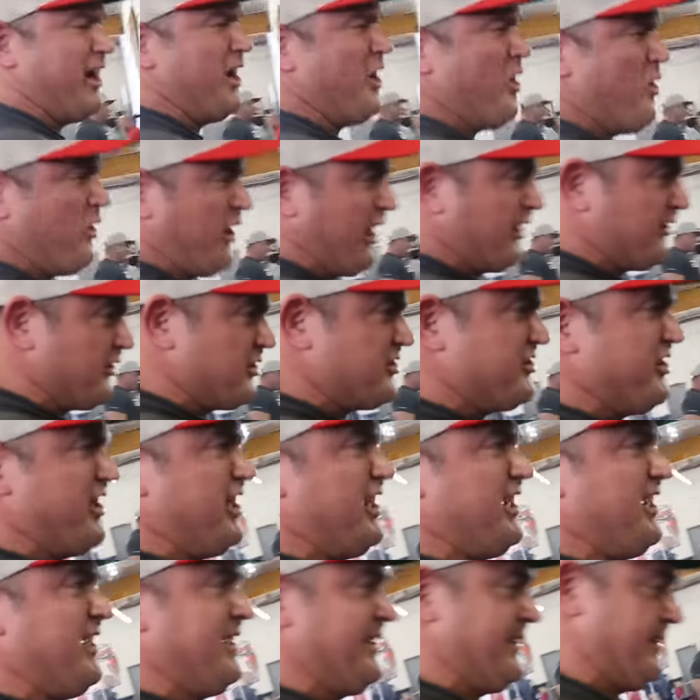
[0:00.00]
that you don't get to
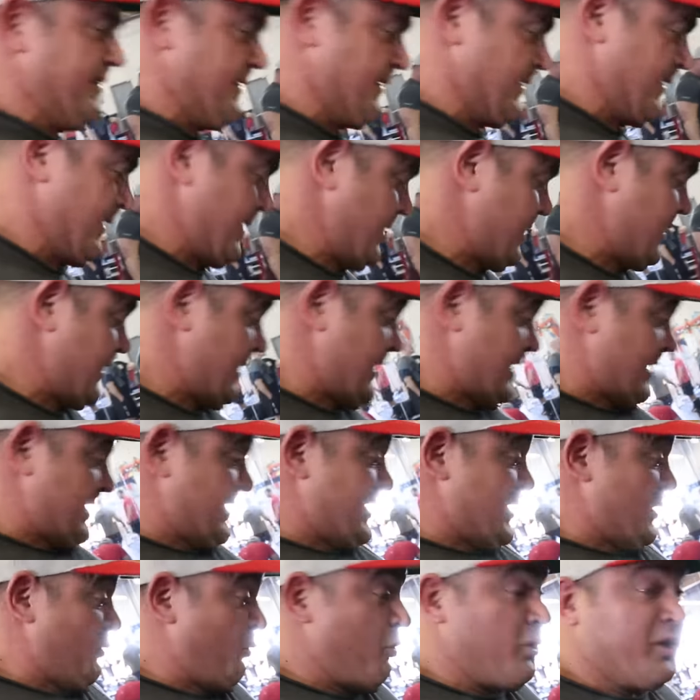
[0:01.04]
see.
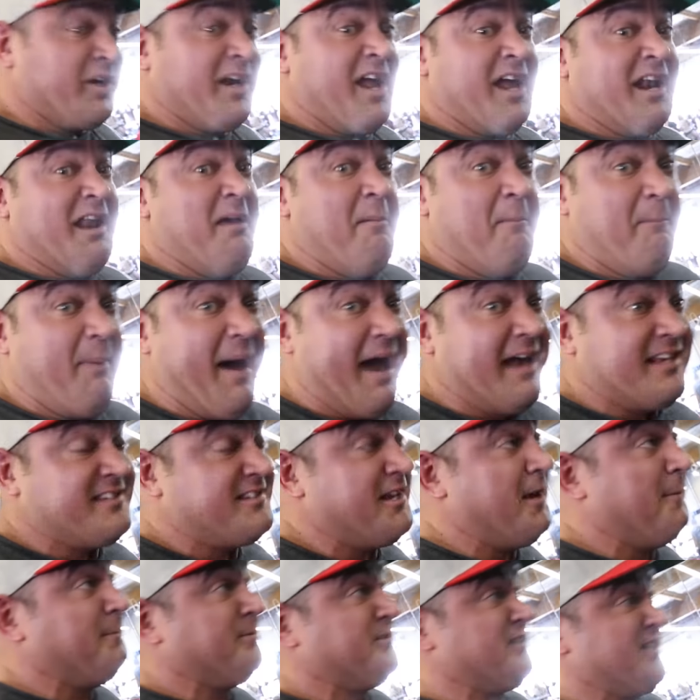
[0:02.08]
Working on them
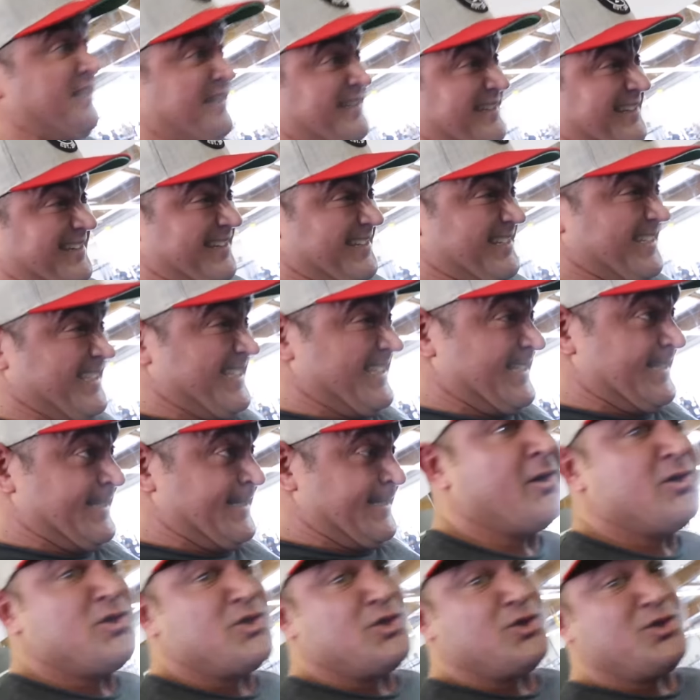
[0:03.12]
biceps.
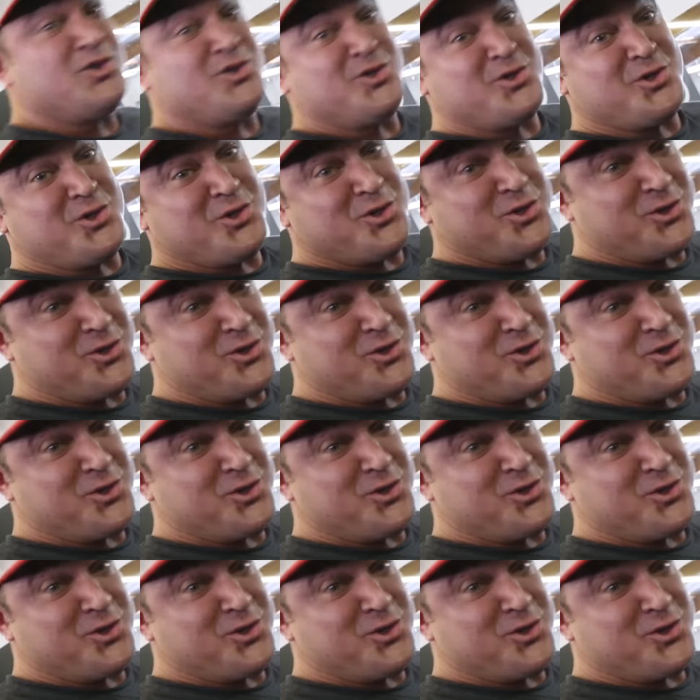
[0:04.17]
Shh.